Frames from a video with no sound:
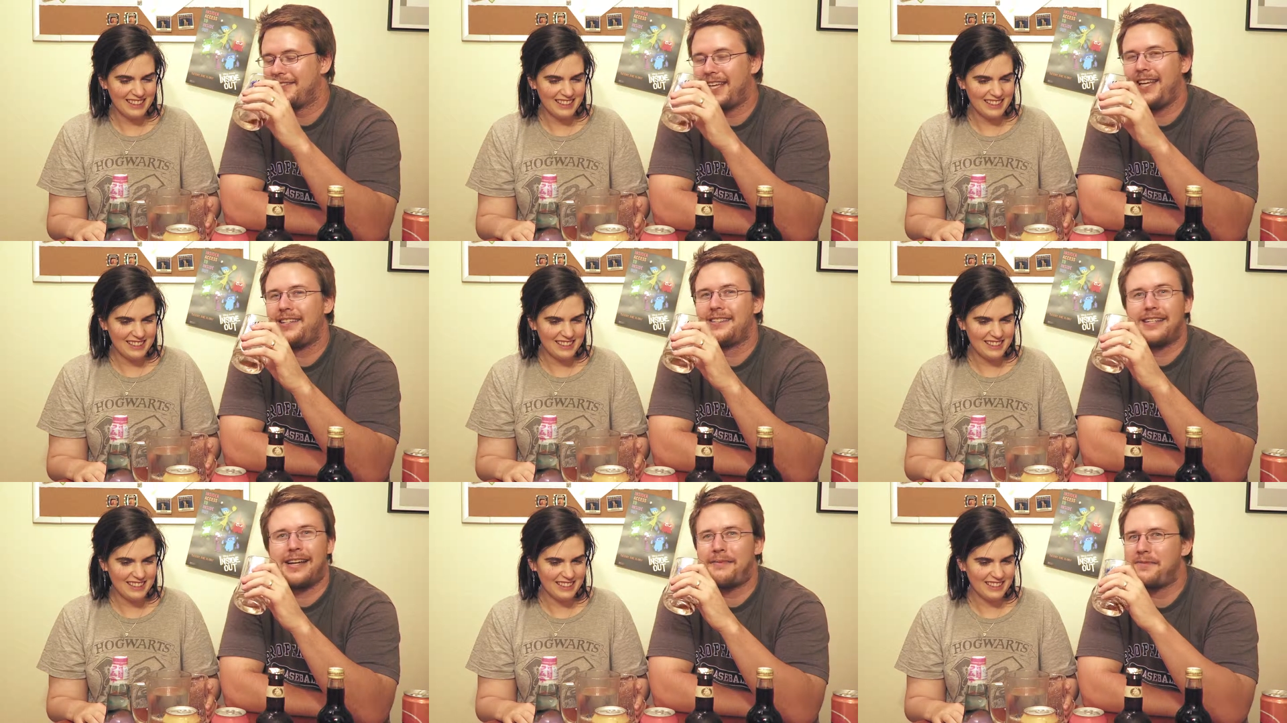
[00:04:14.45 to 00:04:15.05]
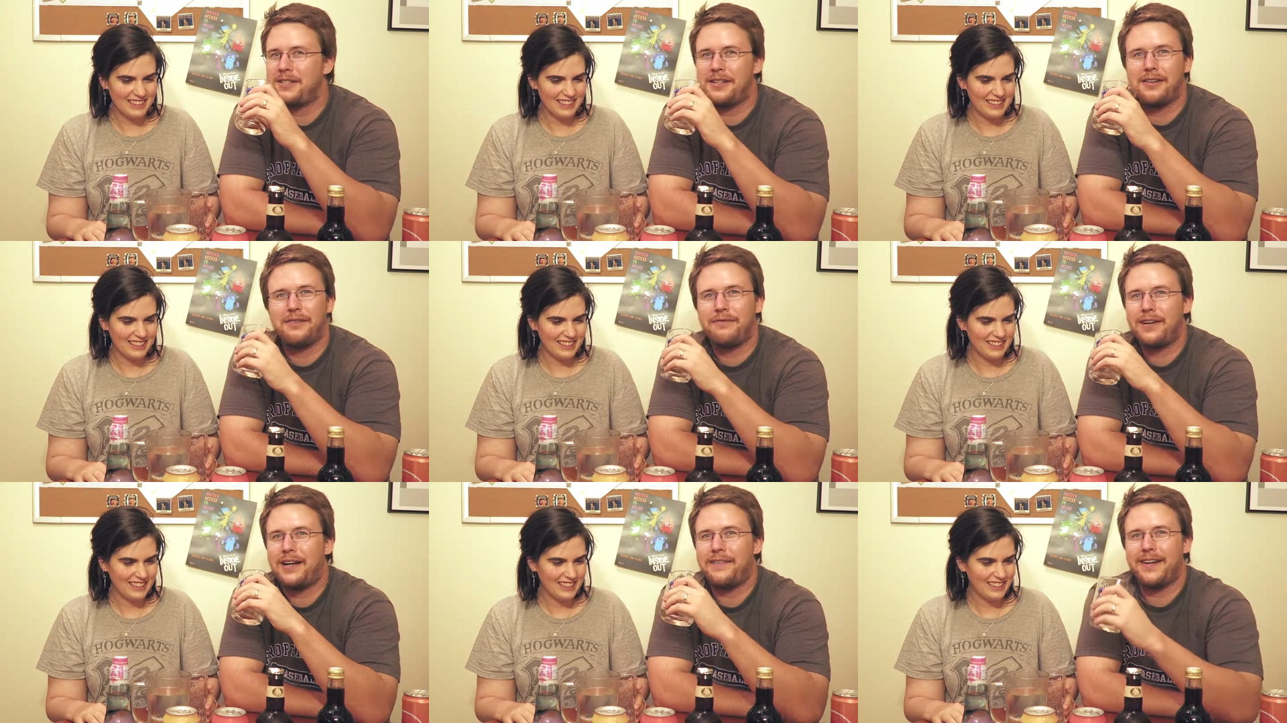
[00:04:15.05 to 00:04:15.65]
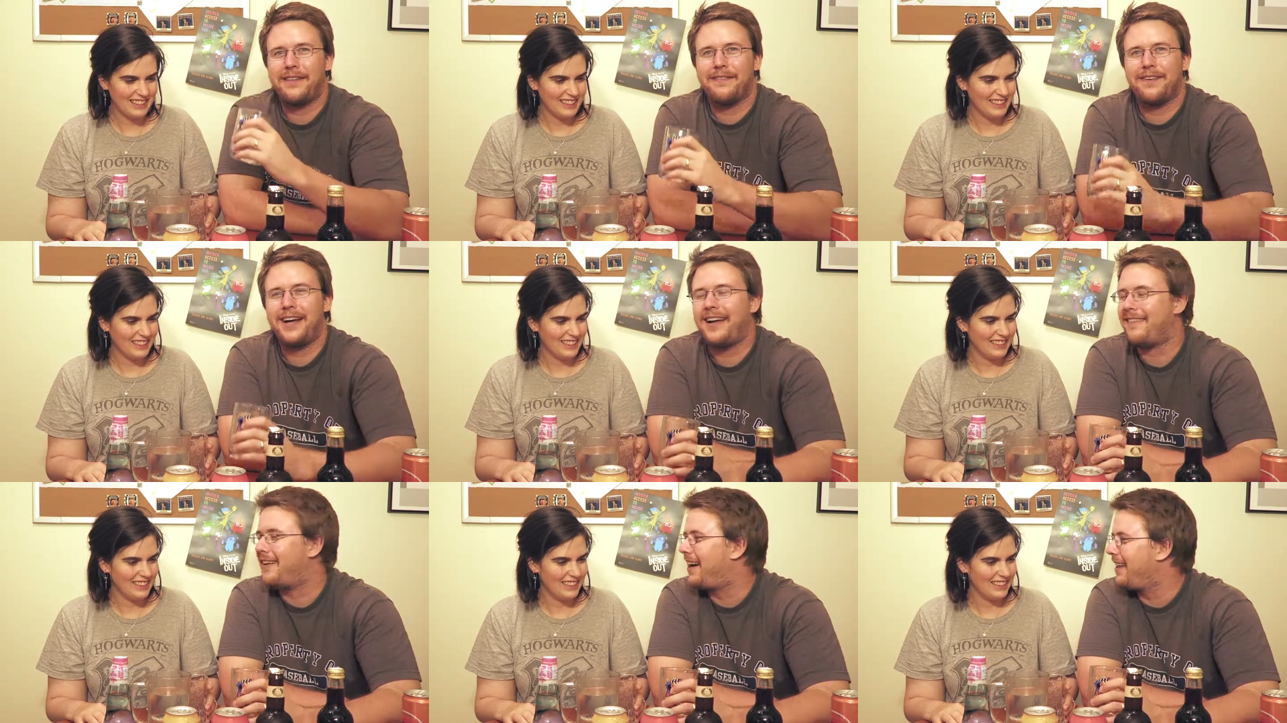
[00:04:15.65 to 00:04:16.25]
Speaker 1: taste, I'm gonna go 5 out of
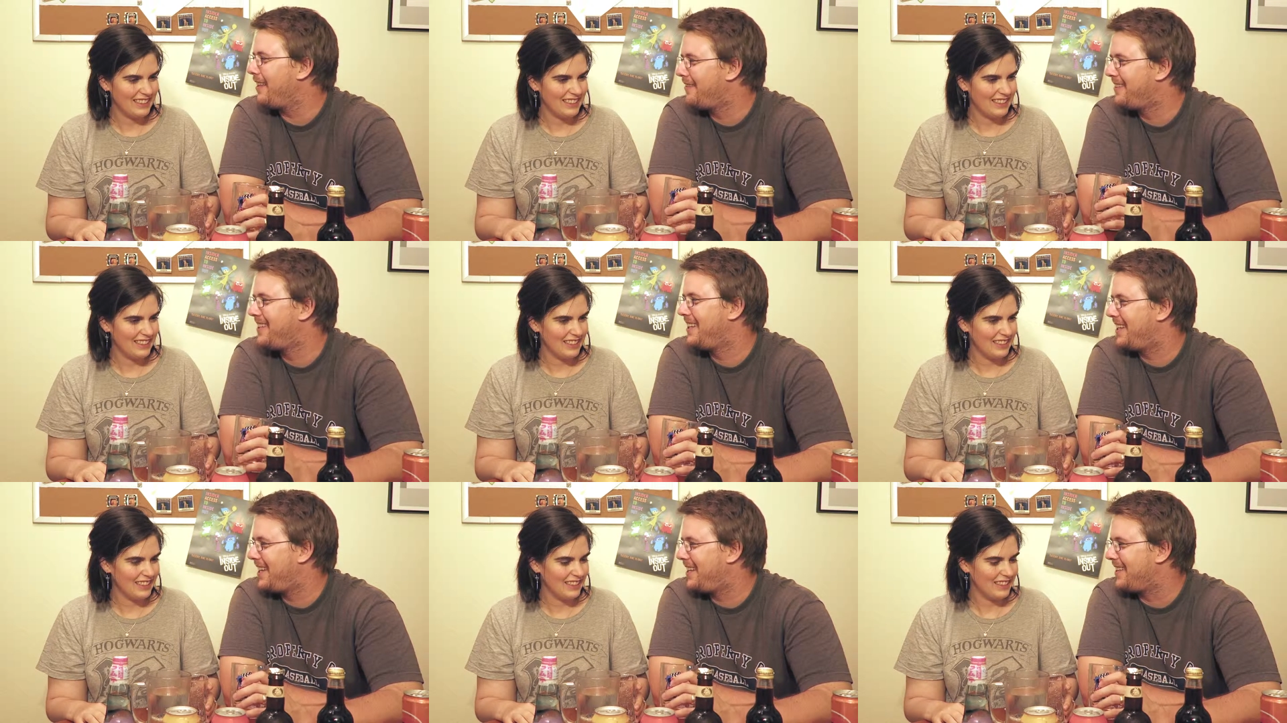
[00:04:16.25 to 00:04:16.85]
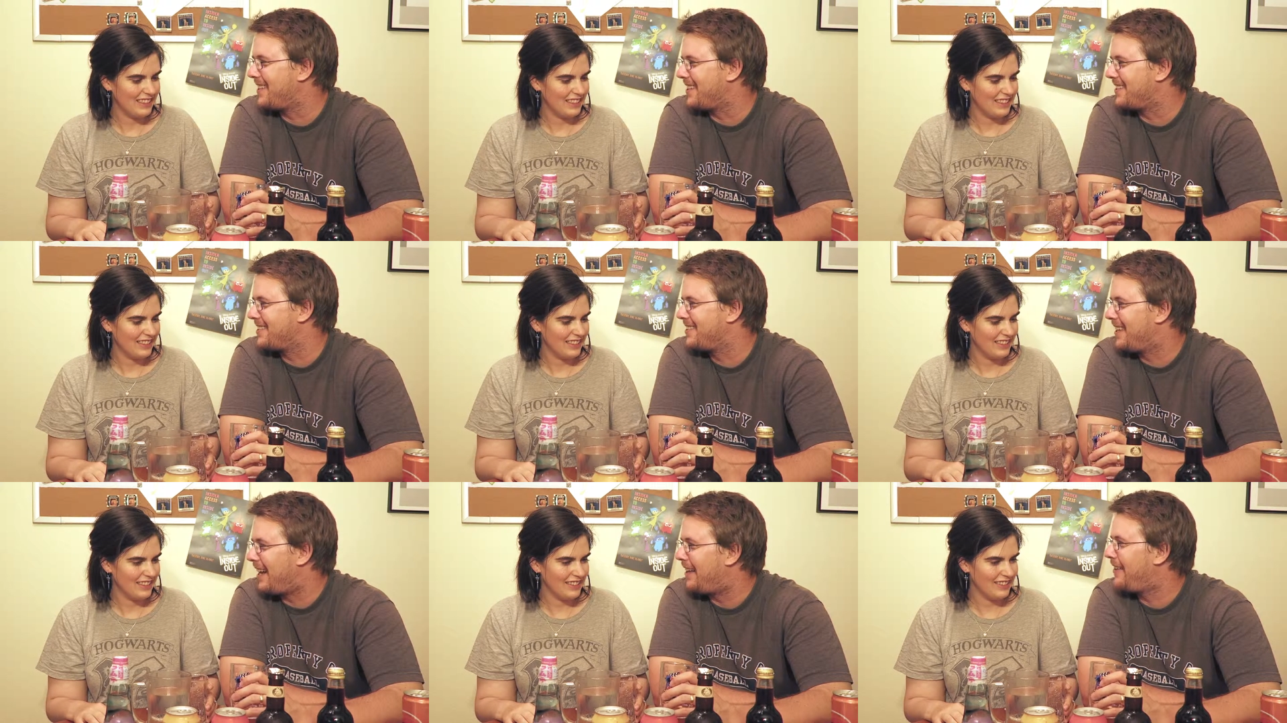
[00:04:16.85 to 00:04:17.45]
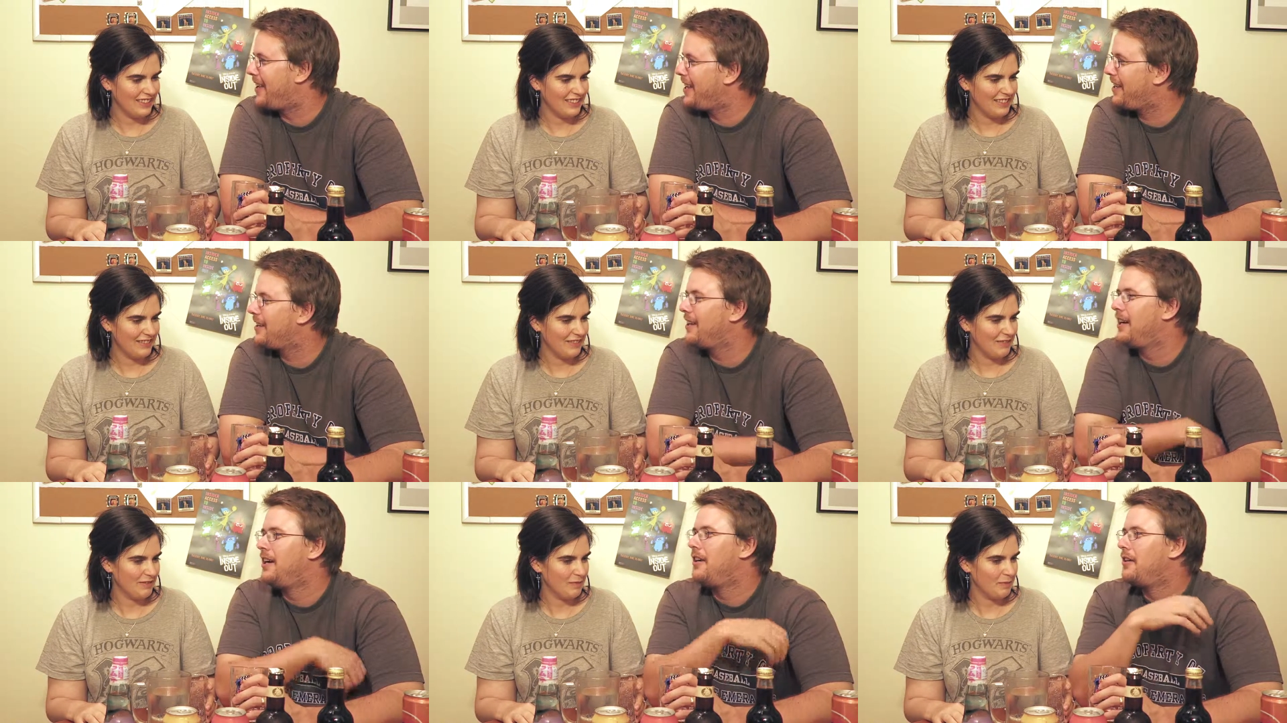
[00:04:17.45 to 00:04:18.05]
5. I really like this. I like
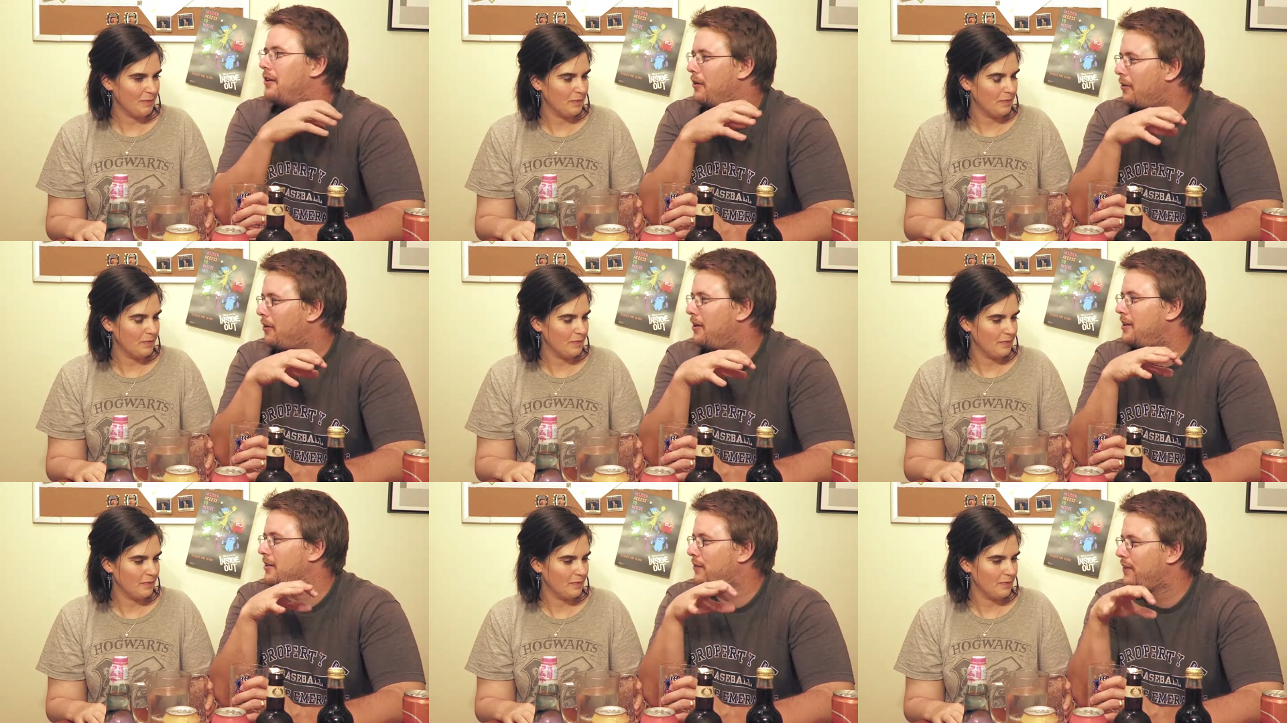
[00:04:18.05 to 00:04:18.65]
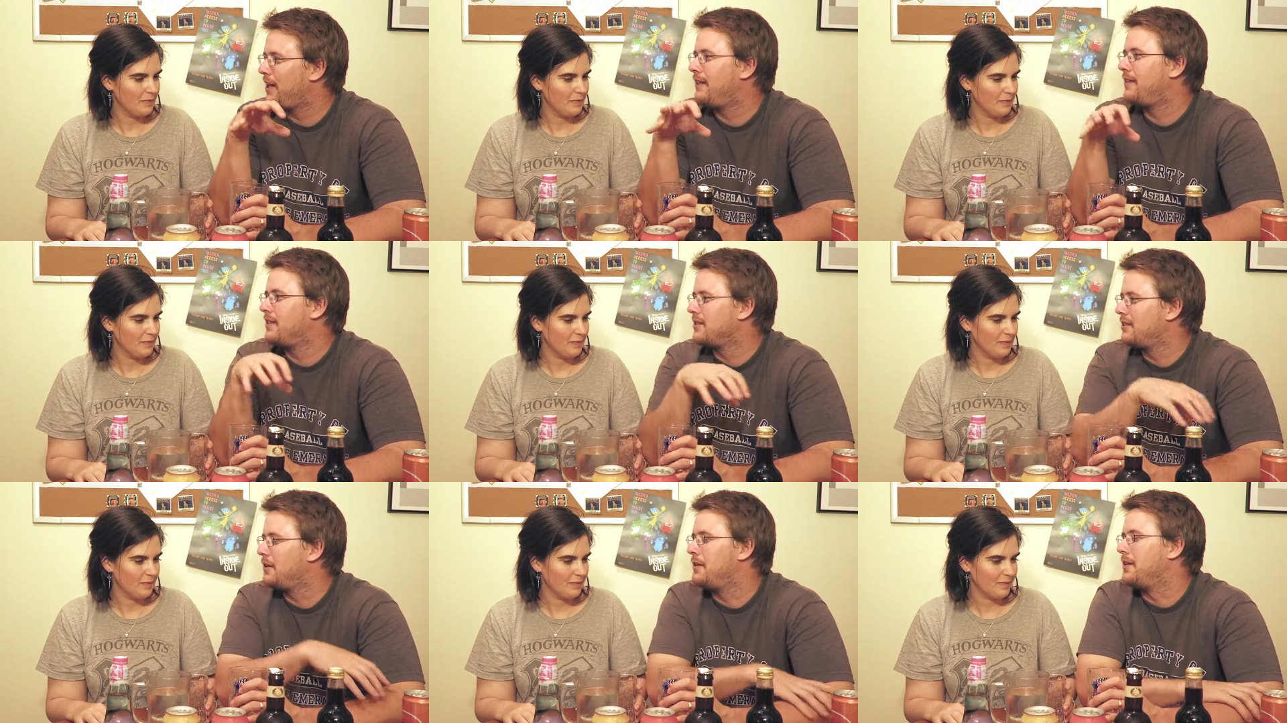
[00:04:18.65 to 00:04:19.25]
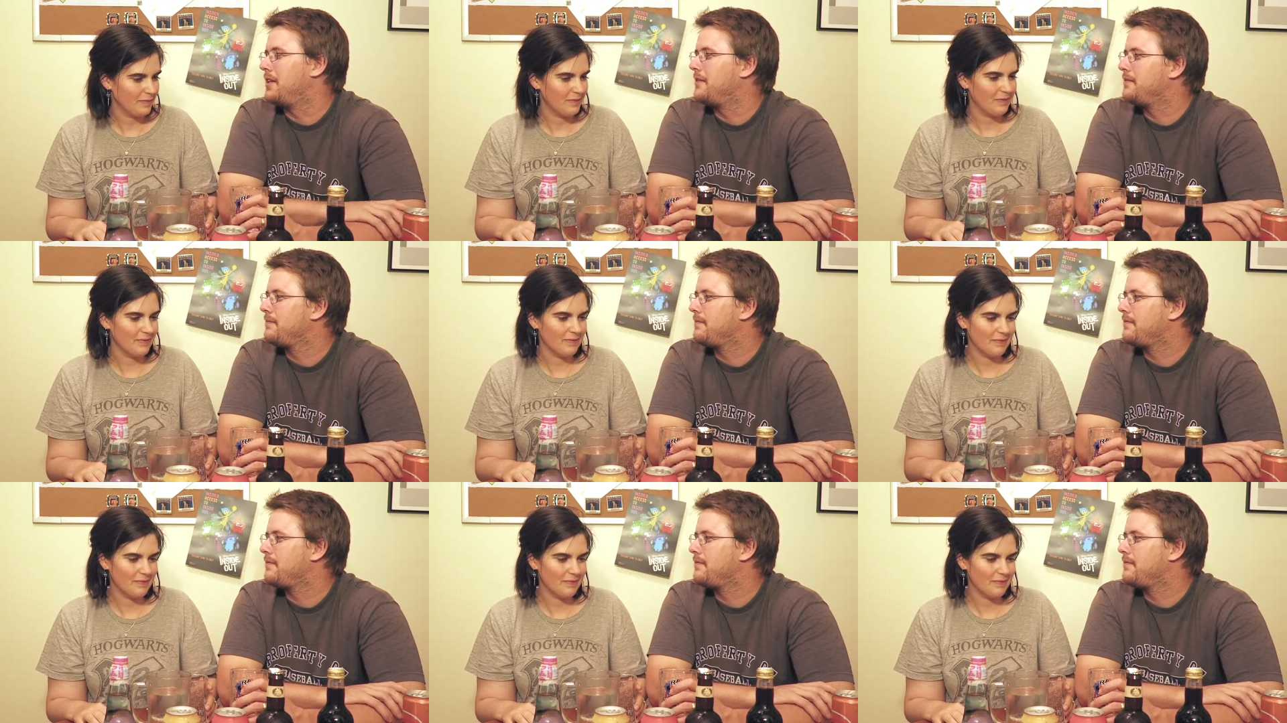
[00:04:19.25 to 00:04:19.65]
orange flavored soda.